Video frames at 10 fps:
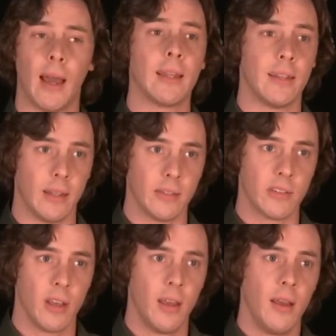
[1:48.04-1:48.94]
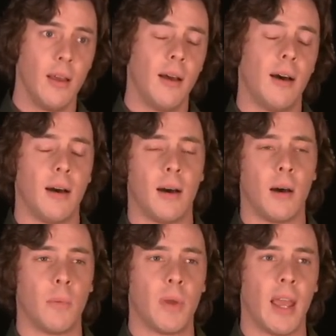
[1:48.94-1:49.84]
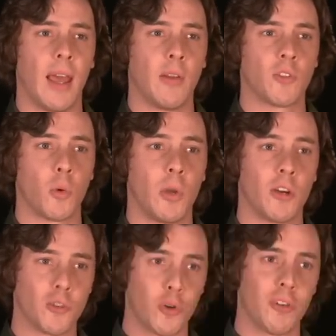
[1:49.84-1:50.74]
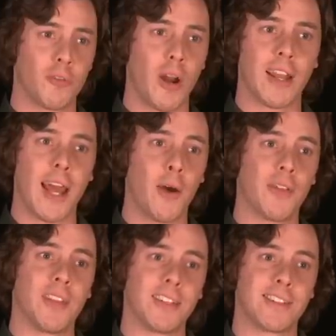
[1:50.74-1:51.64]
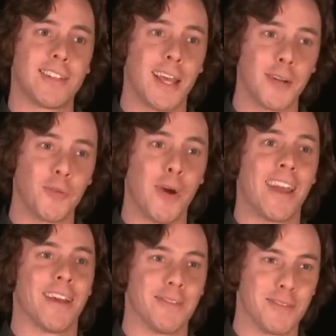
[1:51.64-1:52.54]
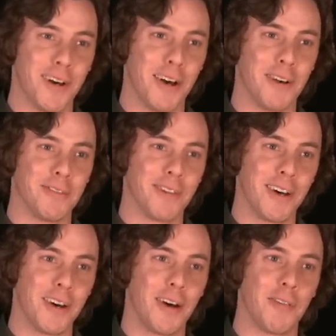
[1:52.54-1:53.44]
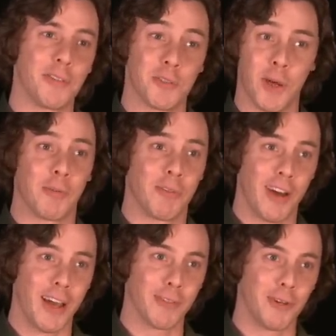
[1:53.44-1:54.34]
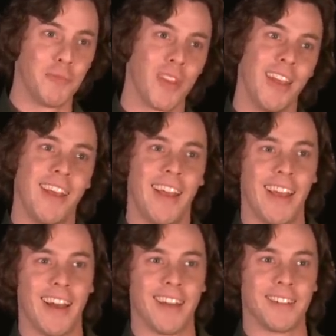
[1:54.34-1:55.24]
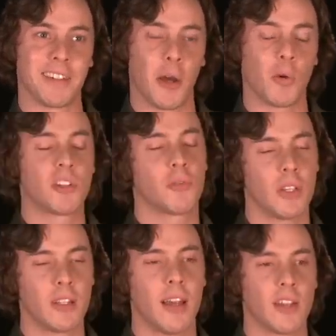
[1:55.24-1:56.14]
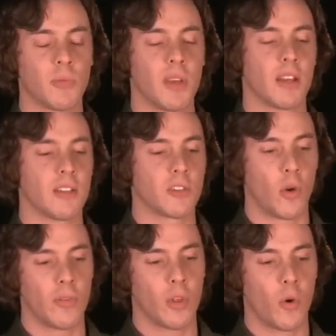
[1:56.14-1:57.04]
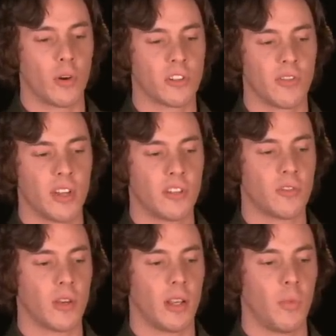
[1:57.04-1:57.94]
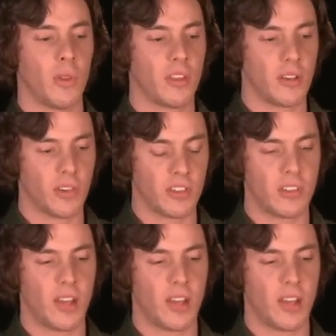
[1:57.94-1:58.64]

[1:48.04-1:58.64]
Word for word: 90s. Um, and so we are sort of right now in the second wave of, uh, of swing revival. And uh, which is really nice because over the course of history, with the different